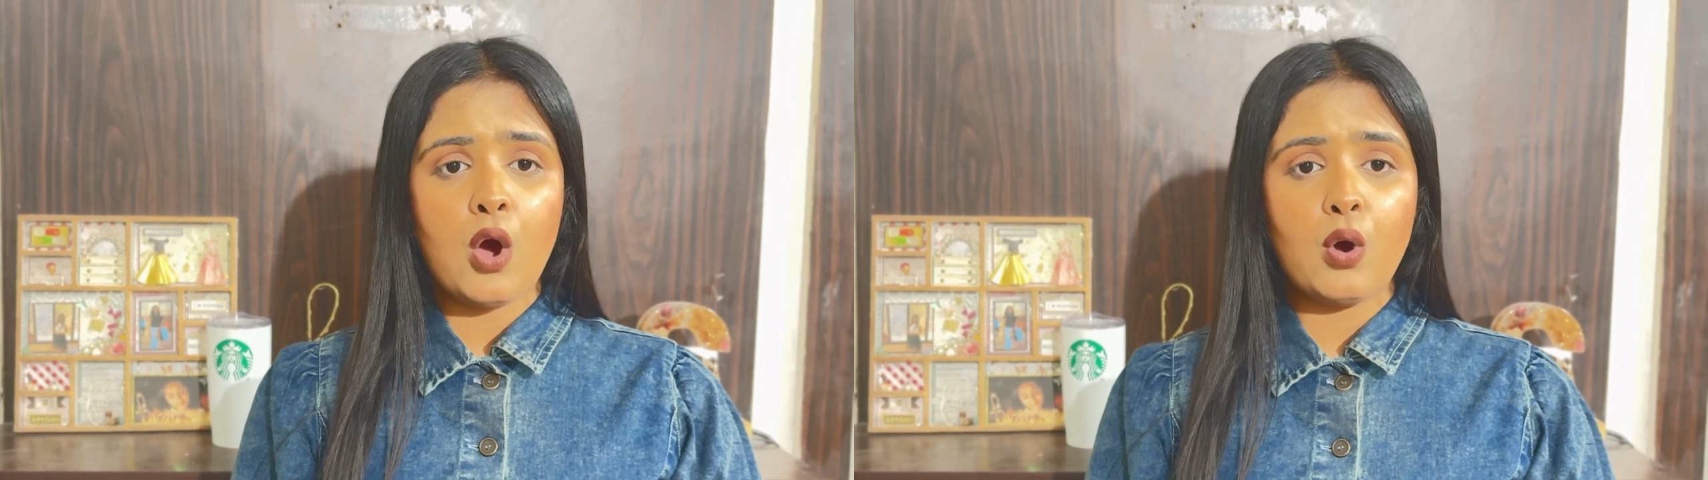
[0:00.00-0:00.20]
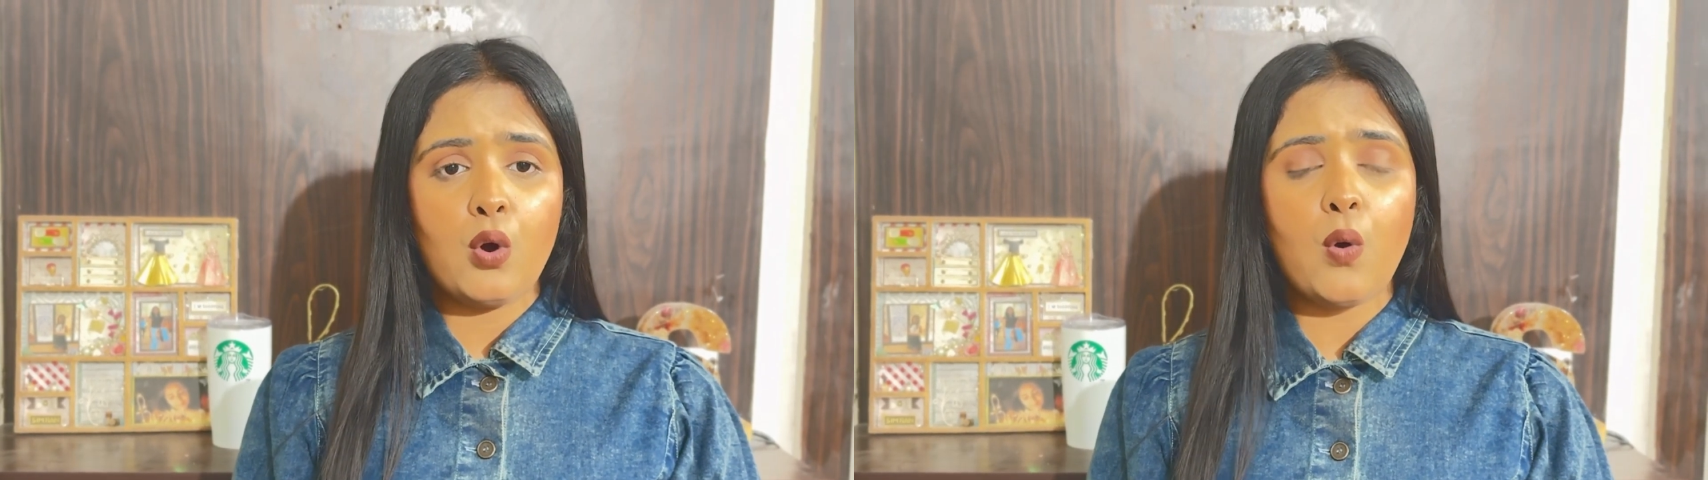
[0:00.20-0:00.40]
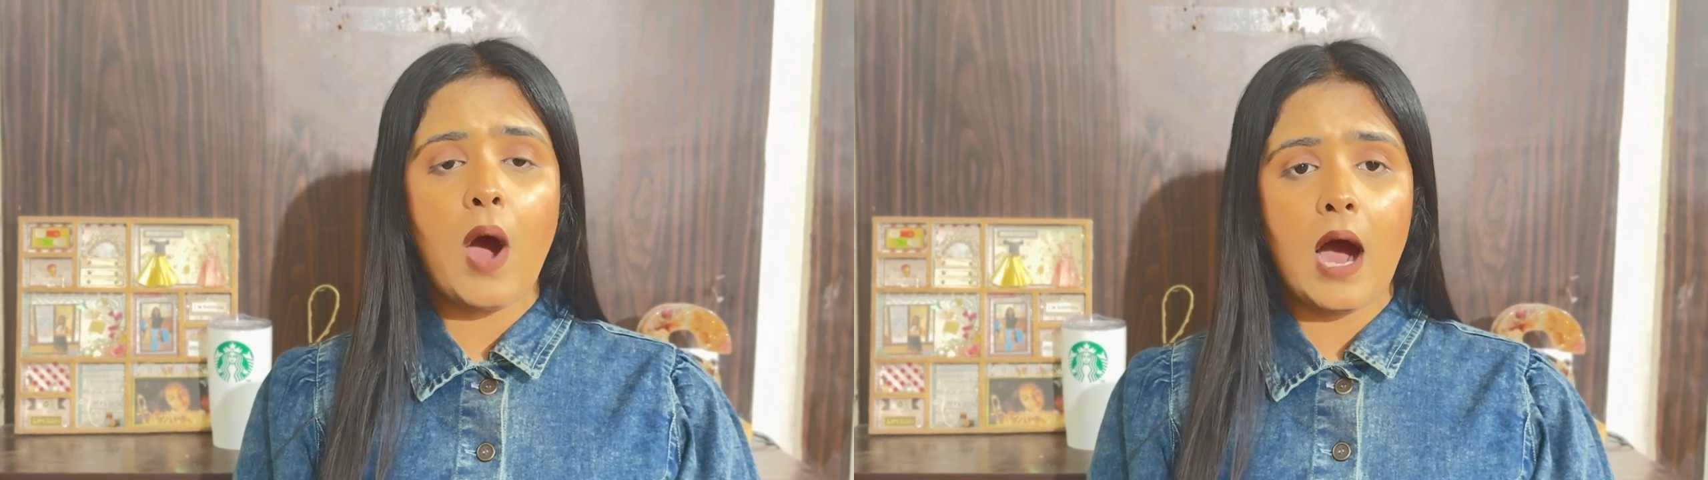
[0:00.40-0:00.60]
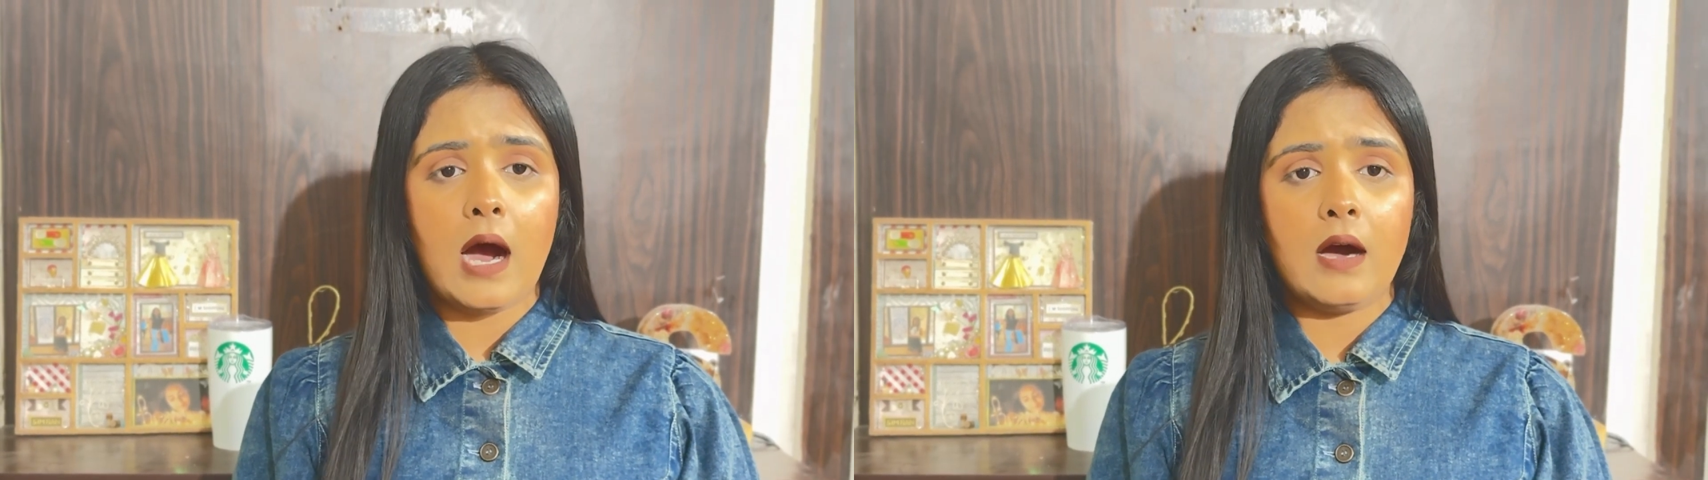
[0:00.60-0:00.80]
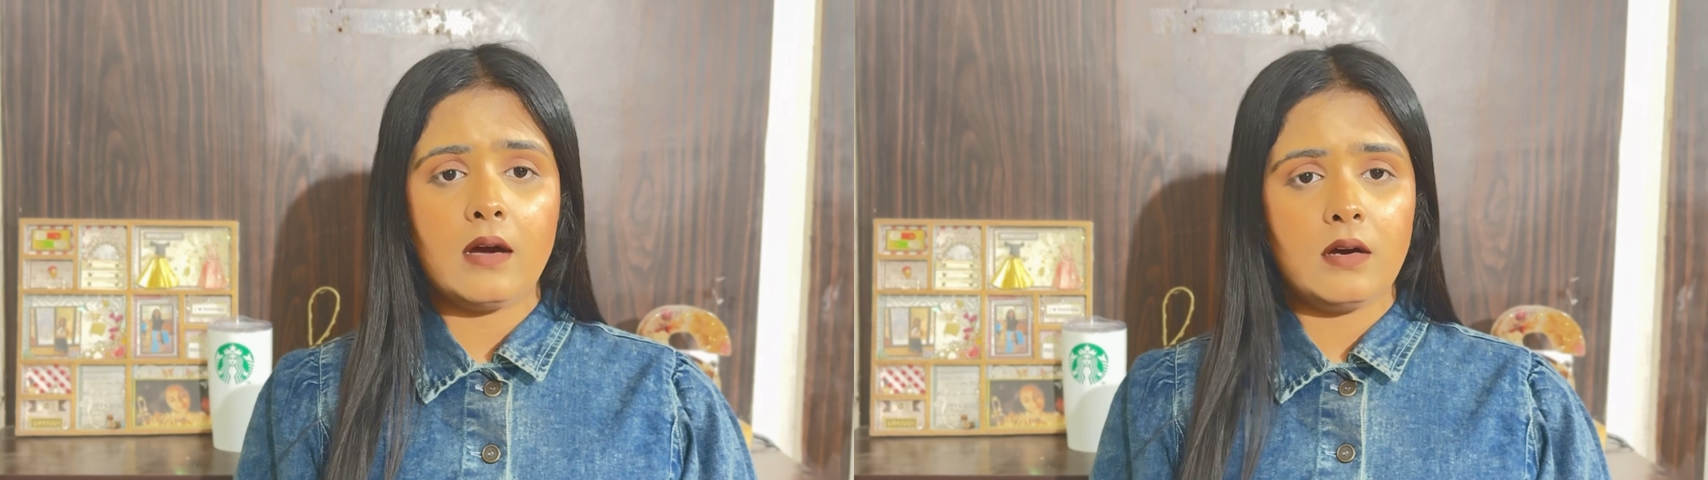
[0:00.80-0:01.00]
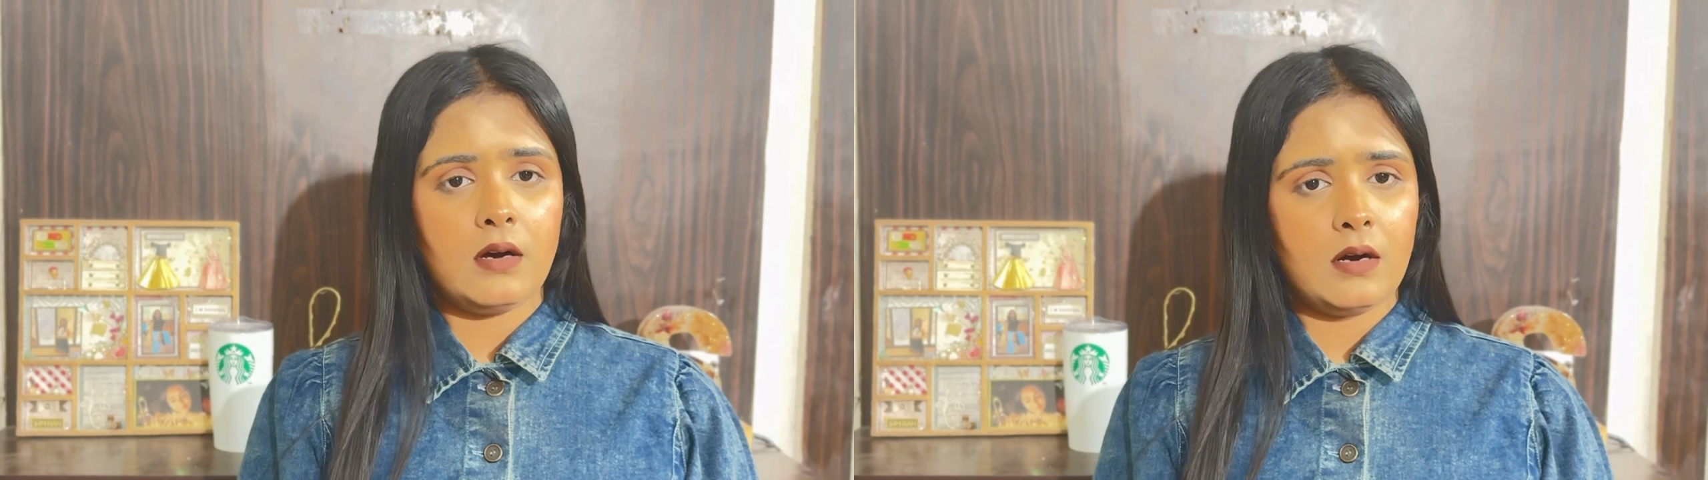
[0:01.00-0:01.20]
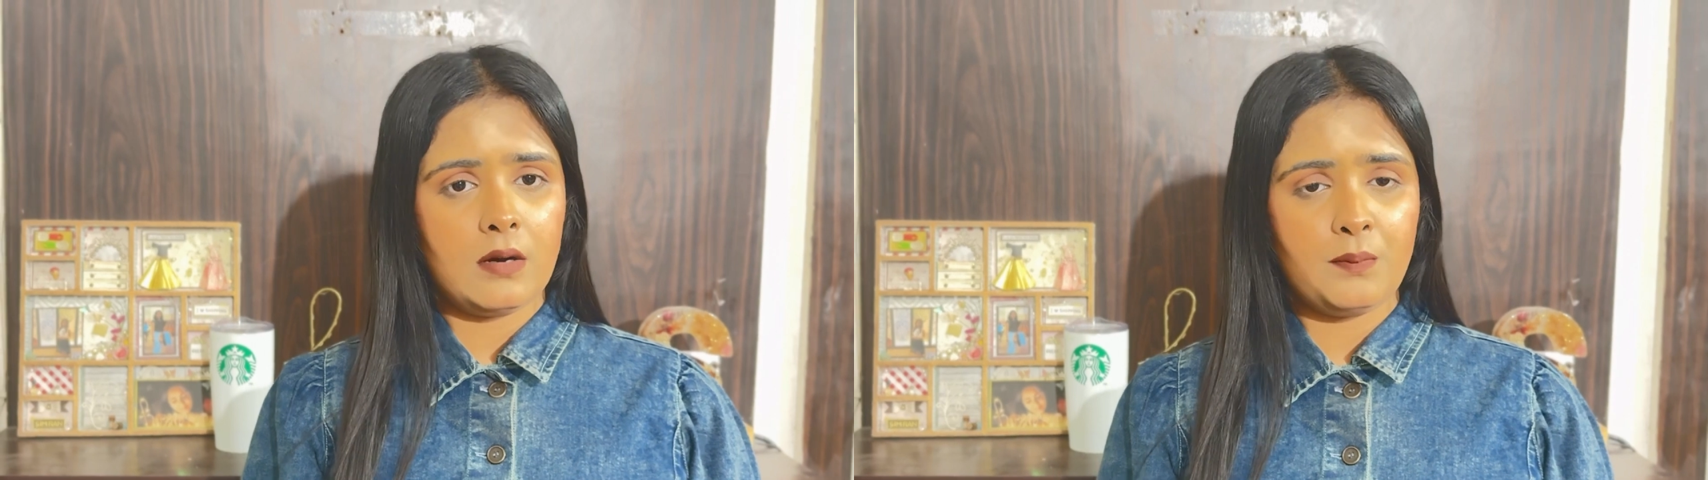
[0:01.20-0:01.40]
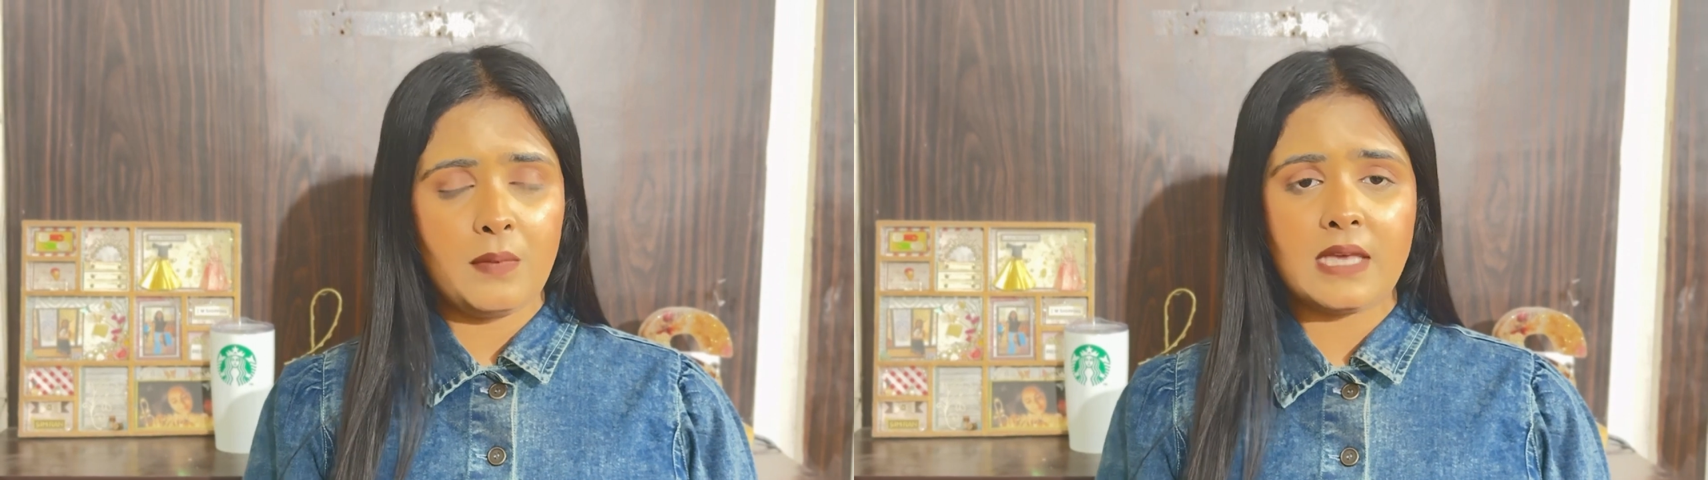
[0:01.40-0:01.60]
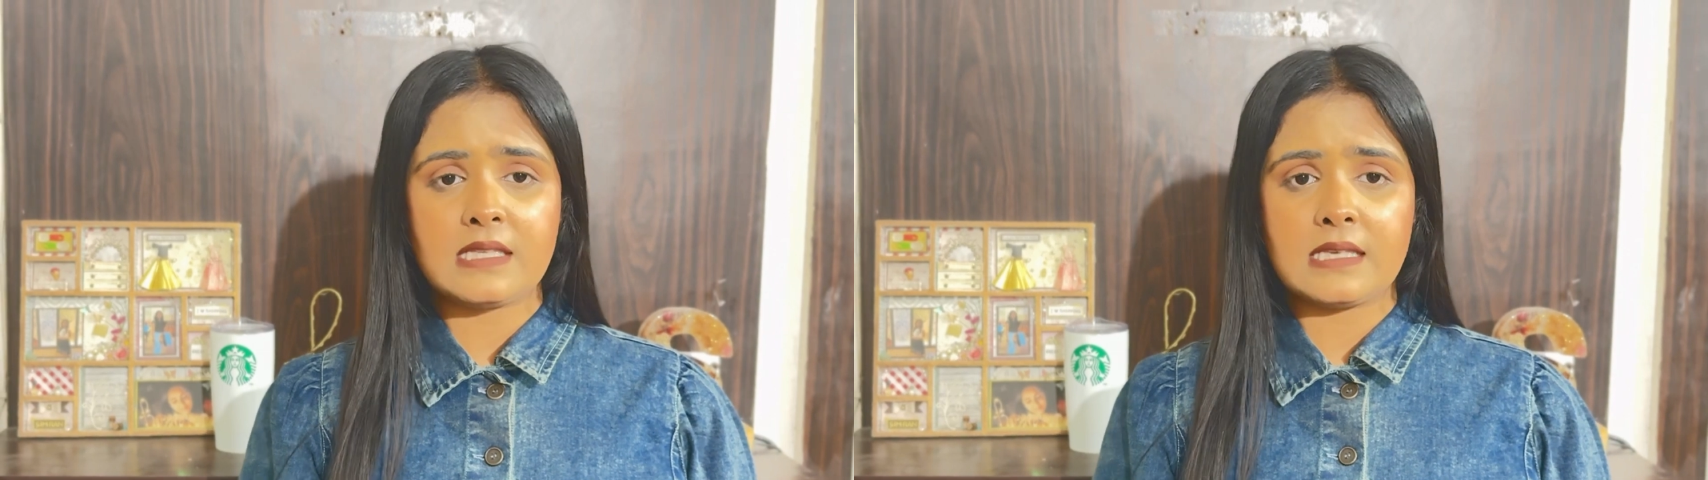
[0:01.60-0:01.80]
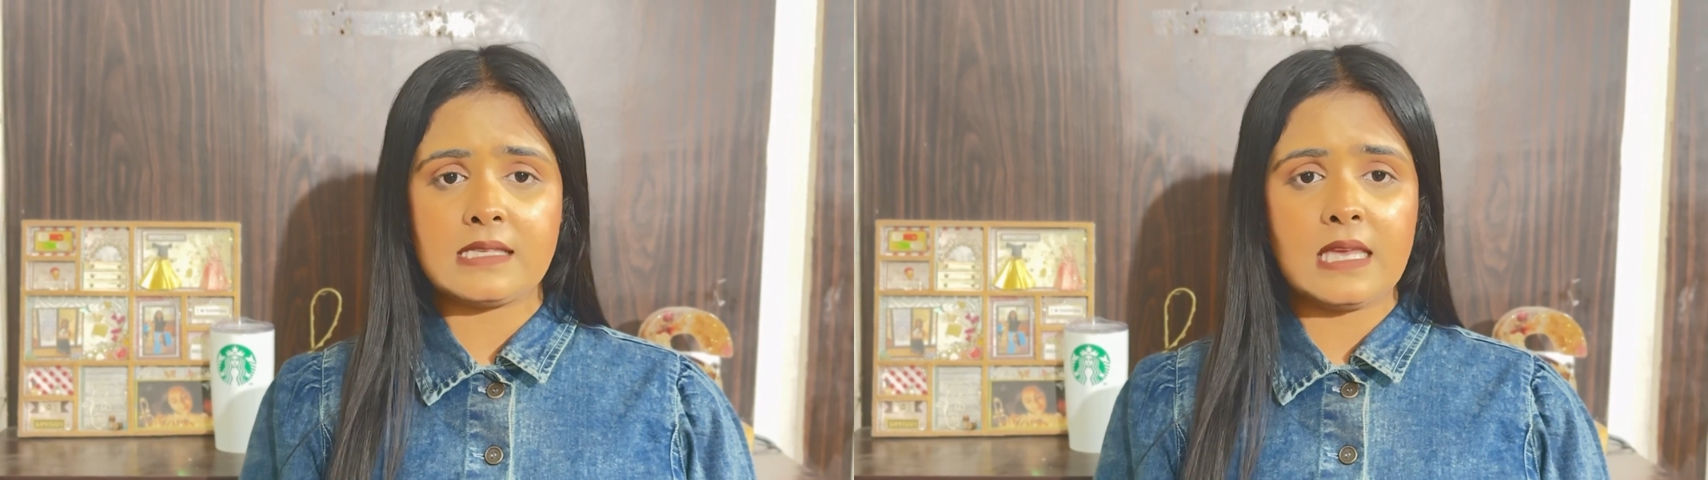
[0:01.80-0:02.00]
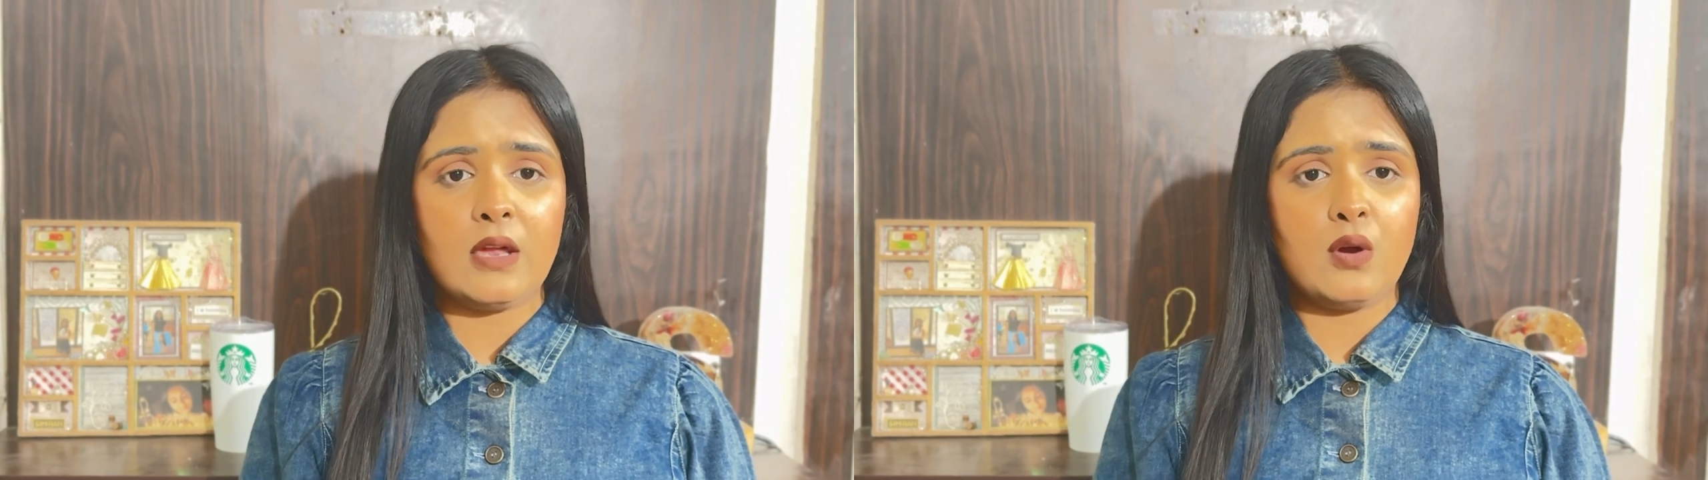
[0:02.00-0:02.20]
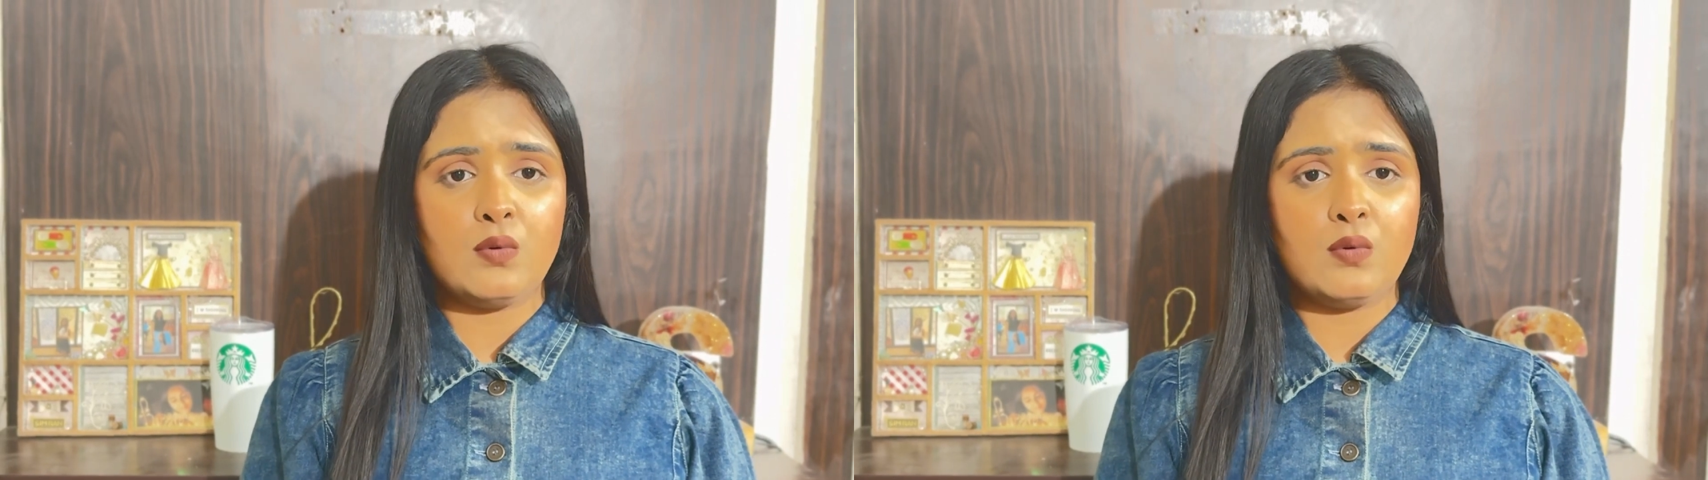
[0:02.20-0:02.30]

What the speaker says: Goa SSC